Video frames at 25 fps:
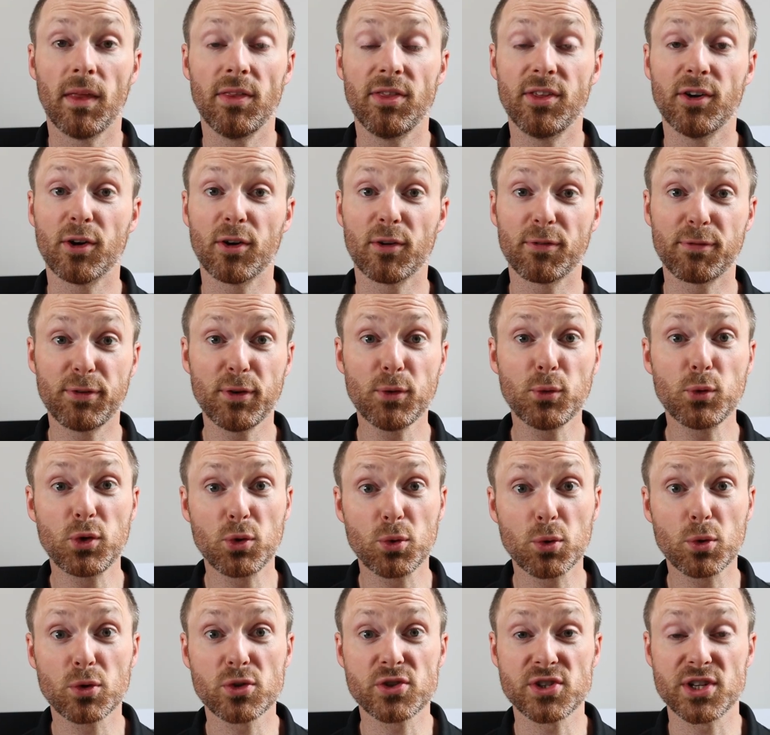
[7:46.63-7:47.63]
There are a few
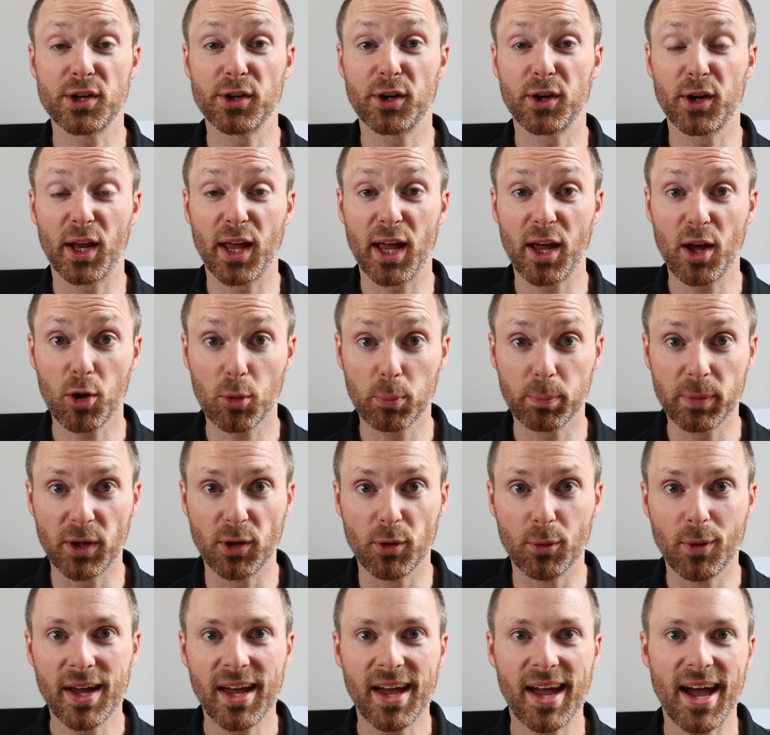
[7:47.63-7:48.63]
tools that are going to help
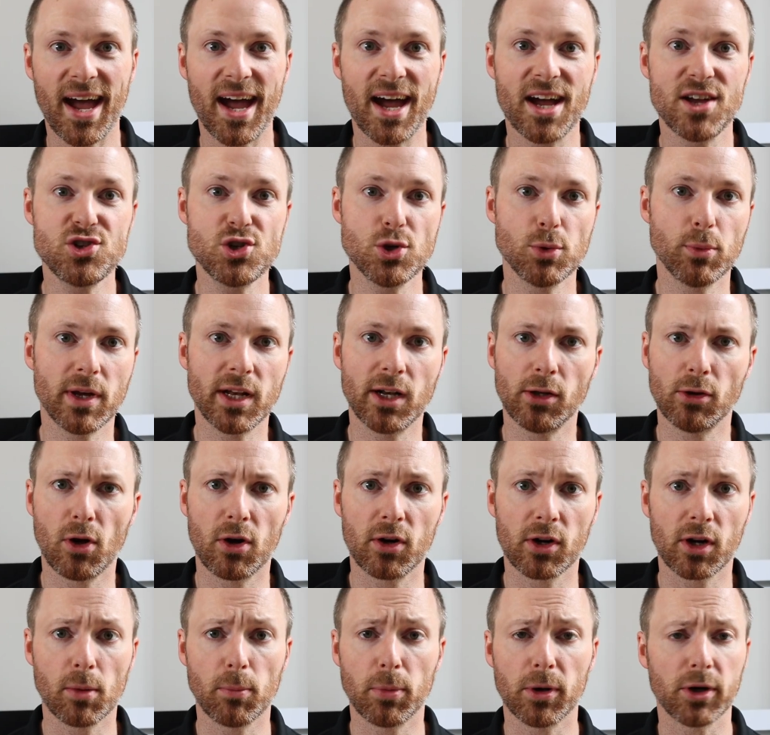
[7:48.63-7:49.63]
you as you read
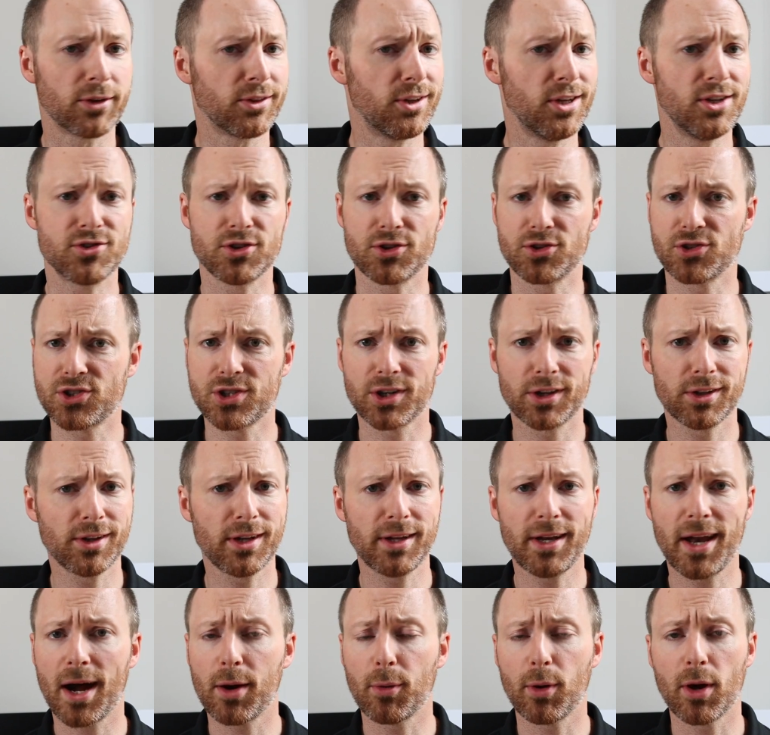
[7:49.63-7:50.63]
along in a book. These are
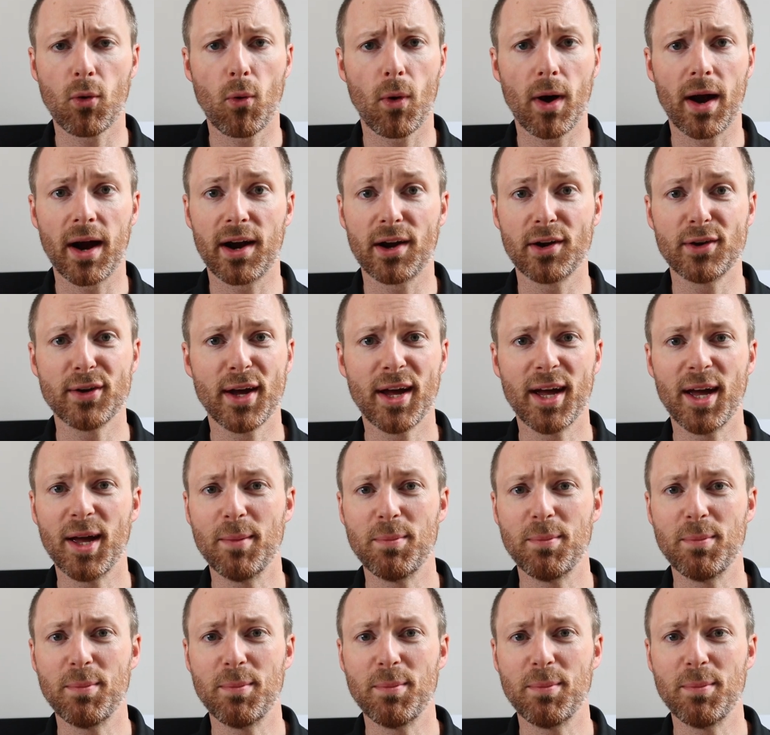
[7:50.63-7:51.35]
certainly not required.